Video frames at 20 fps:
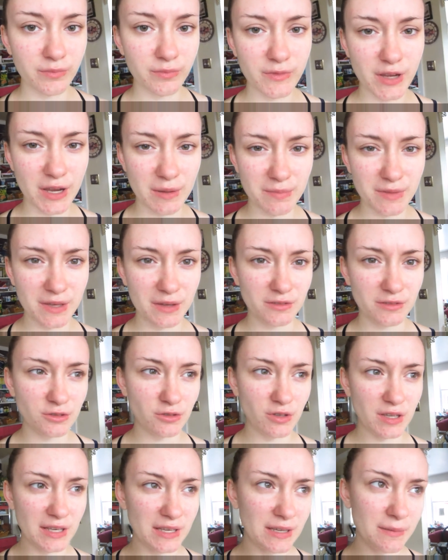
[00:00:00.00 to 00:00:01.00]
type thing,
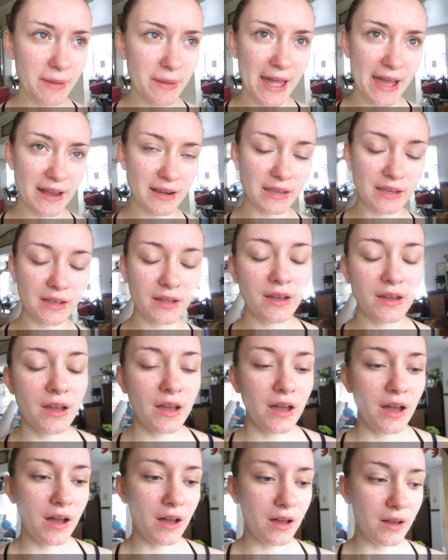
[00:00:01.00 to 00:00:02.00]
zucchini patty,
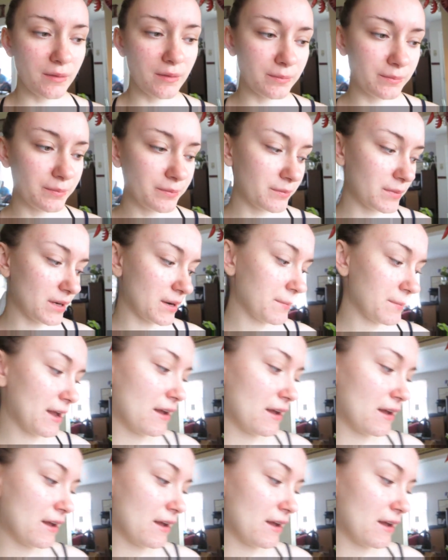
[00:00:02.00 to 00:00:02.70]
um, but I'm